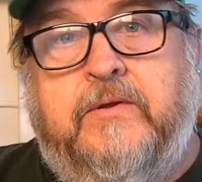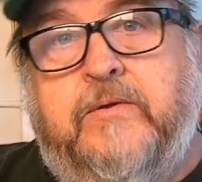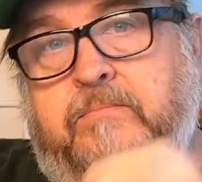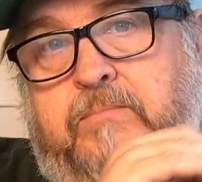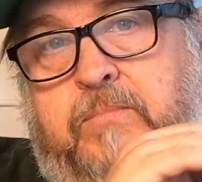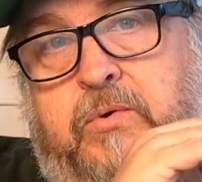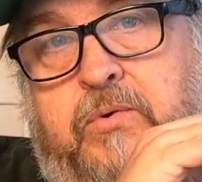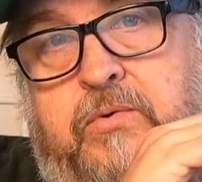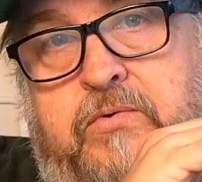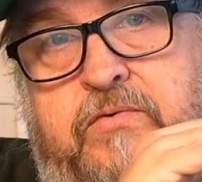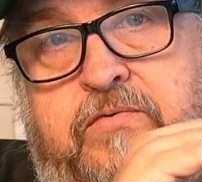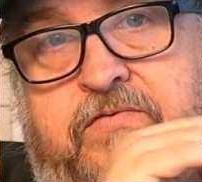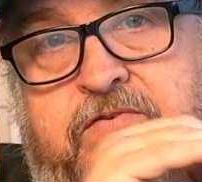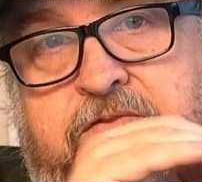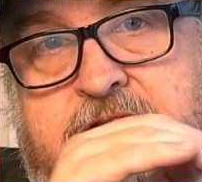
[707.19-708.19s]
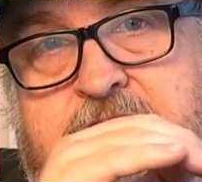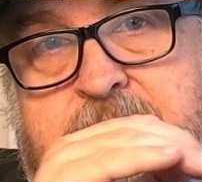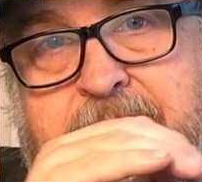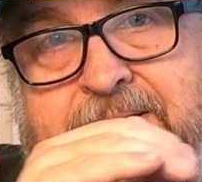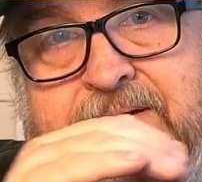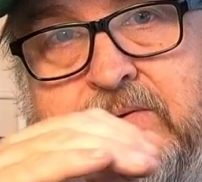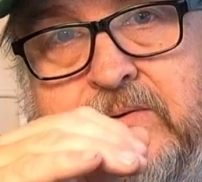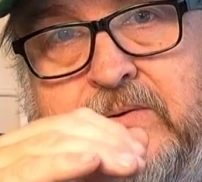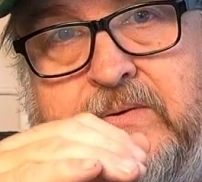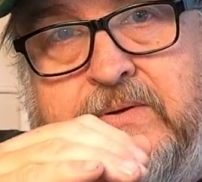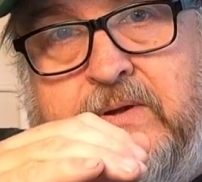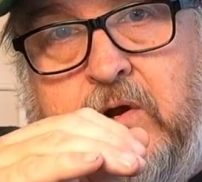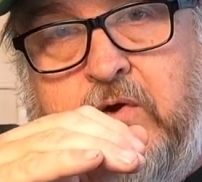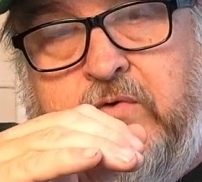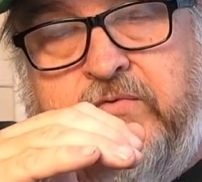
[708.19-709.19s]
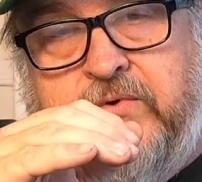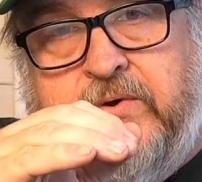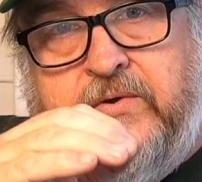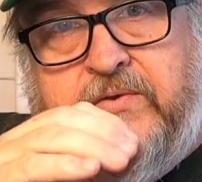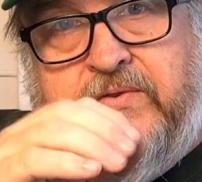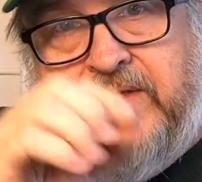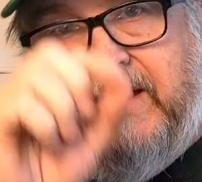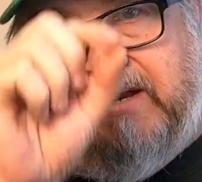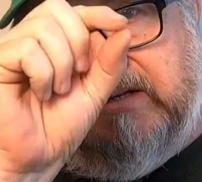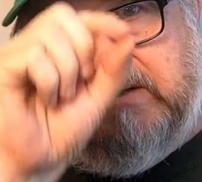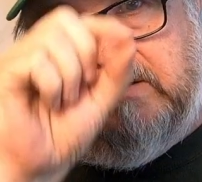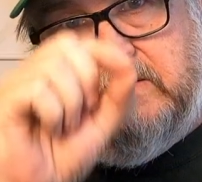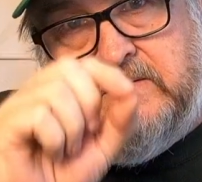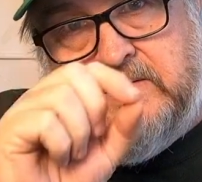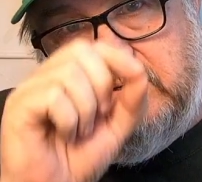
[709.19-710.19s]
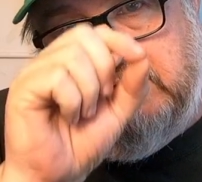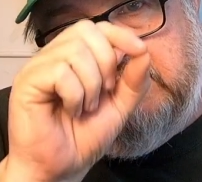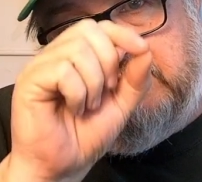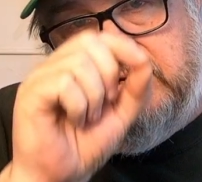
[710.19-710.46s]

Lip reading: move the spindle over that center